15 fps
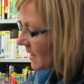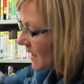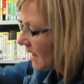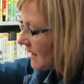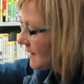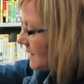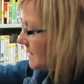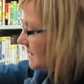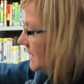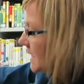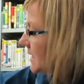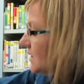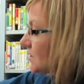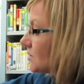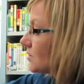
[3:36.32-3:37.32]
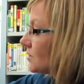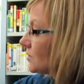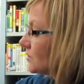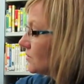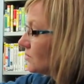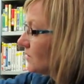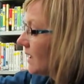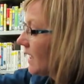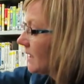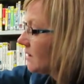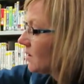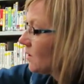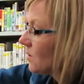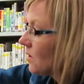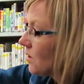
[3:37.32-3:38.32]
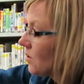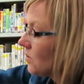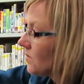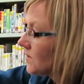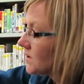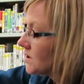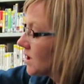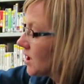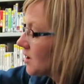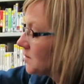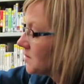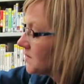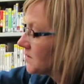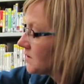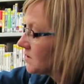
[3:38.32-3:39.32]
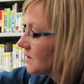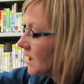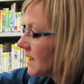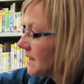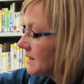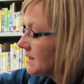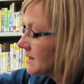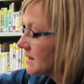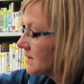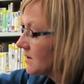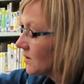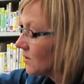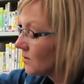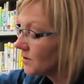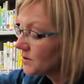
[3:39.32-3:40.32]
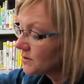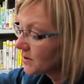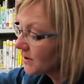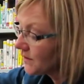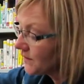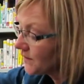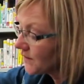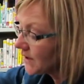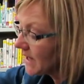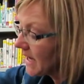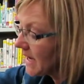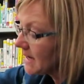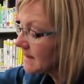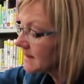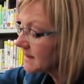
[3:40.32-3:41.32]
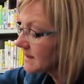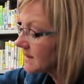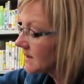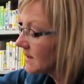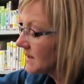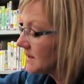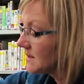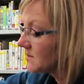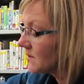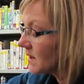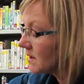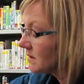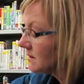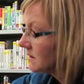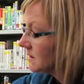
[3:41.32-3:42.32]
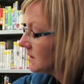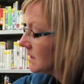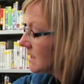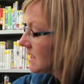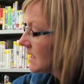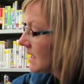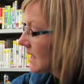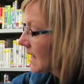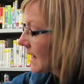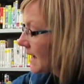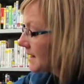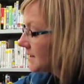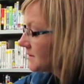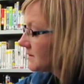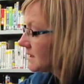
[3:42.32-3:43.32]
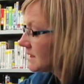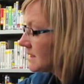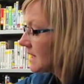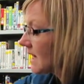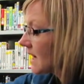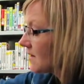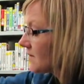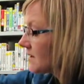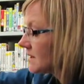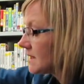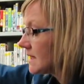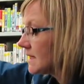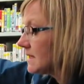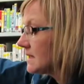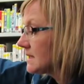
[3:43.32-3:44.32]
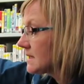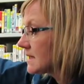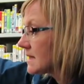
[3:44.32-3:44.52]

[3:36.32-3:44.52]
and then take your glue and go over top of your lines, or you can freehand a design as well. And you need to have a nice